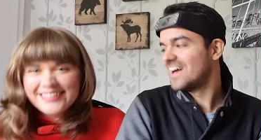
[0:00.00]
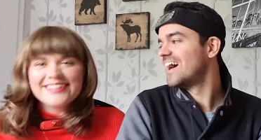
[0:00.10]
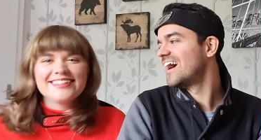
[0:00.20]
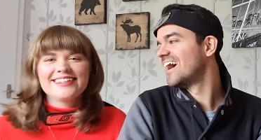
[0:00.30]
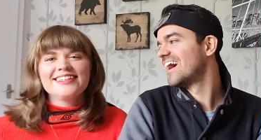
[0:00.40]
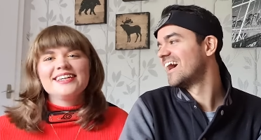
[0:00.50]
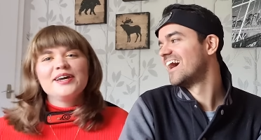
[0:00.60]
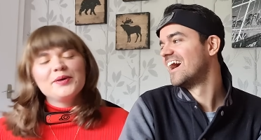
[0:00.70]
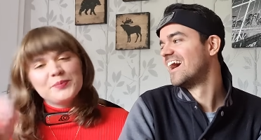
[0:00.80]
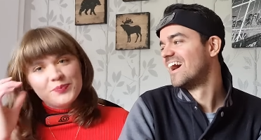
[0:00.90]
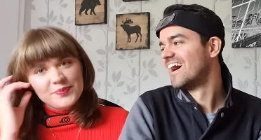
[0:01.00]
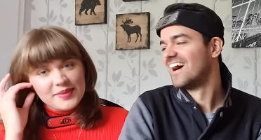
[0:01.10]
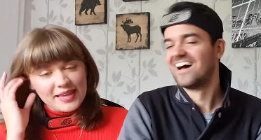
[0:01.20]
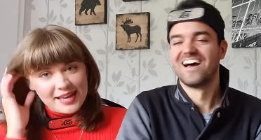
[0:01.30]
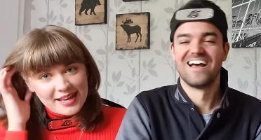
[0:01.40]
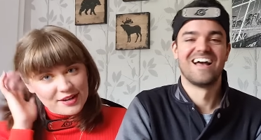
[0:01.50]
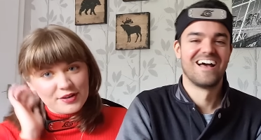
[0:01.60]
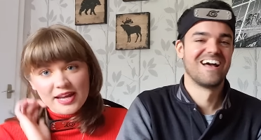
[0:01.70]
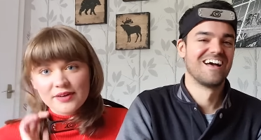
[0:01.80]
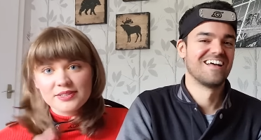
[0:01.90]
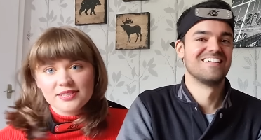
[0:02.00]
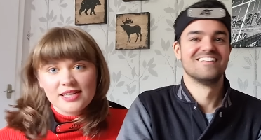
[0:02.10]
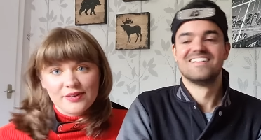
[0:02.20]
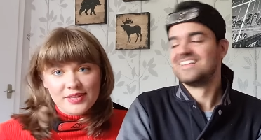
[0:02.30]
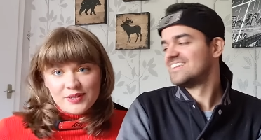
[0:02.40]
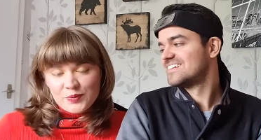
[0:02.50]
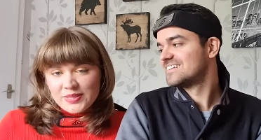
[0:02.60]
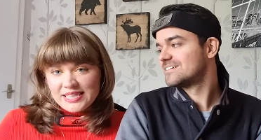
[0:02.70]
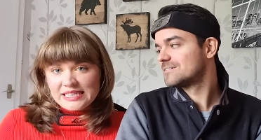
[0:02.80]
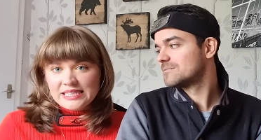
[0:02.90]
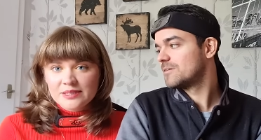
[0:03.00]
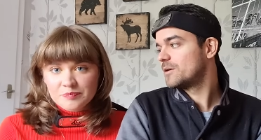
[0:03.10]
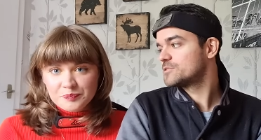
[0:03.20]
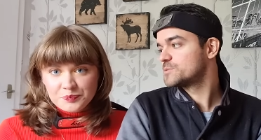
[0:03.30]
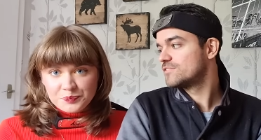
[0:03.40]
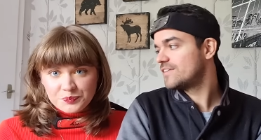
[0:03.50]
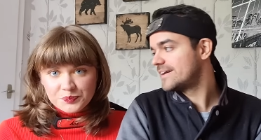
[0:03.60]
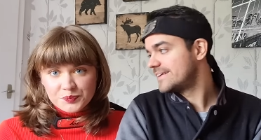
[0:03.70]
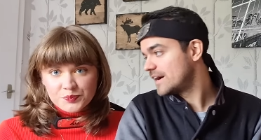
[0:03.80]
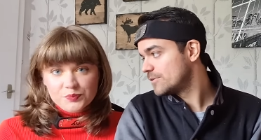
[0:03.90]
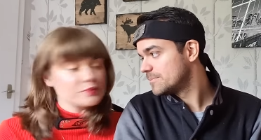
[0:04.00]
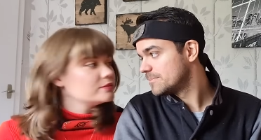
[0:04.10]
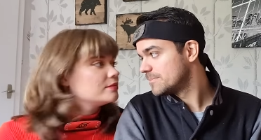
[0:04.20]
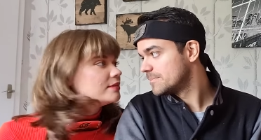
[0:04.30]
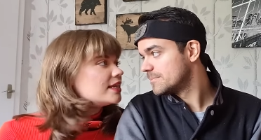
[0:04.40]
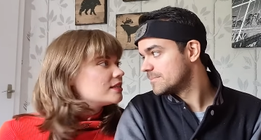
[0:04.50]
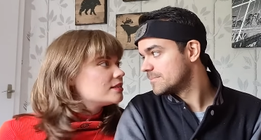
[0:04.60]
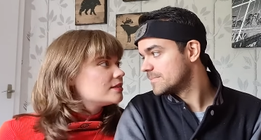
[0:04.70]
Speaker 1: yeah, I don't know how, how they're gonna win
Speaker 2: this. Well, should we find out? Yeah.